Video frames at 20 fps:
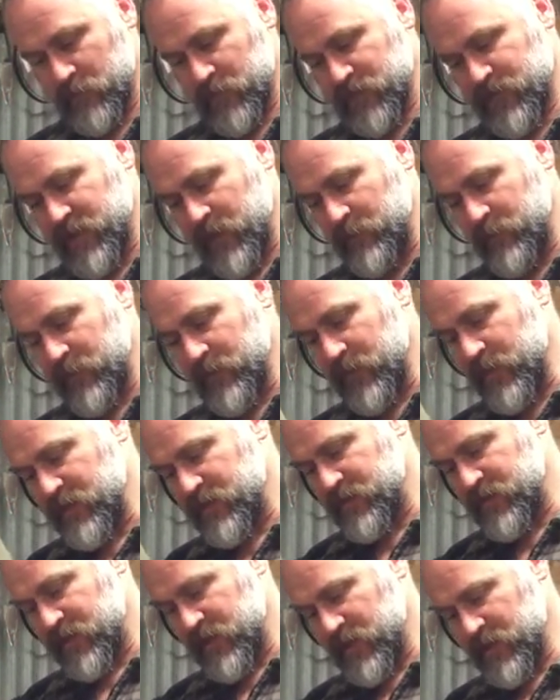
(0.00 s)
step in
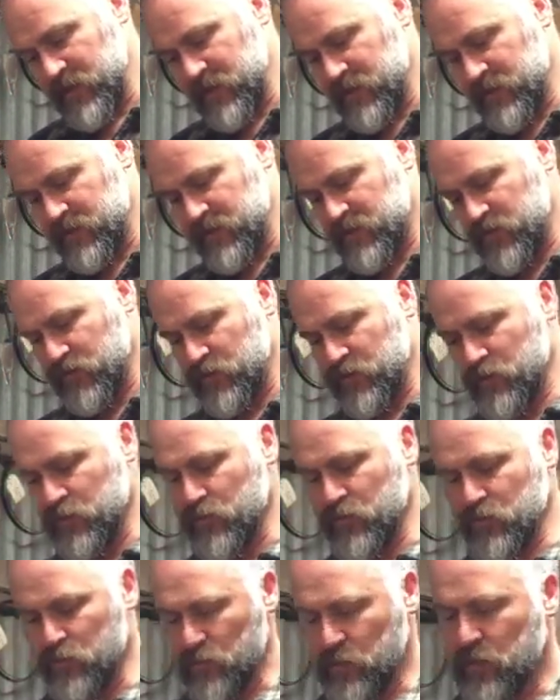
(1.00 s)
this is
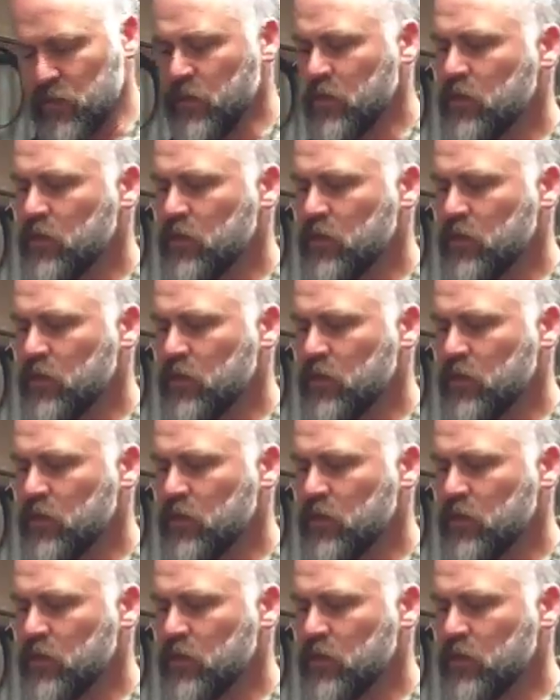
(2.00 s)
to